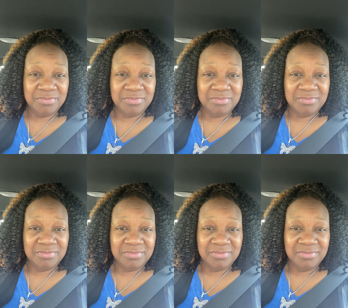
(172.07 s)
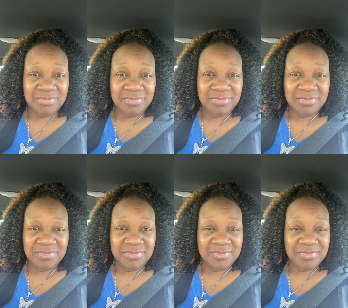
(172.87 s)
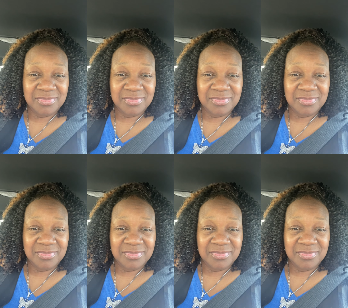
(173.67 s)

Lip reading: [no speech]